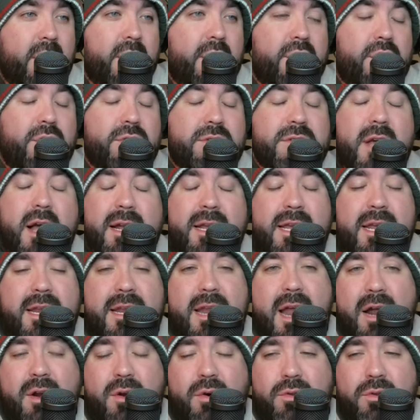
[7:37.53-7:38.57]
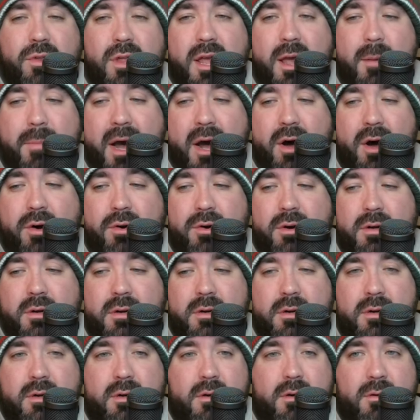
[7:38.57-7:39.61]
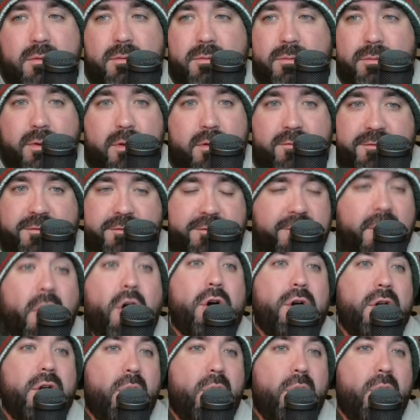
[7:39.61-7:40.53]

You're talking not only about far